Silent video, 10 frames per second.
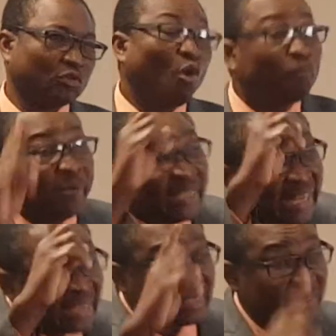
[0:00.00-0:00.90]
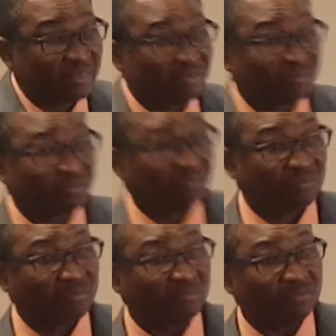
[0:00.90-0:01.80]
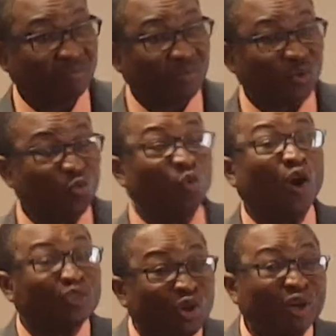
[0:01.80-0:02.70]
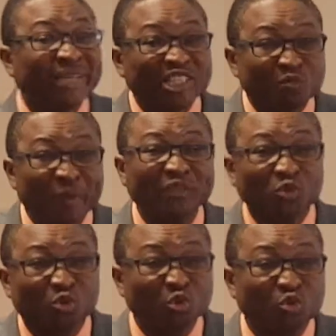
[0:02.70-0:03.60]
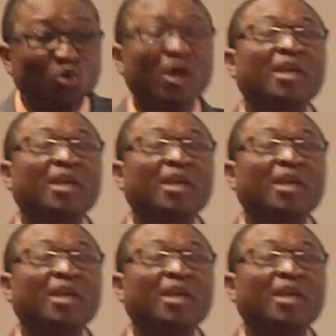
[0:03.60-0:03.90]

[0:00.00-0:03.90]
Obedience. What God expects you to do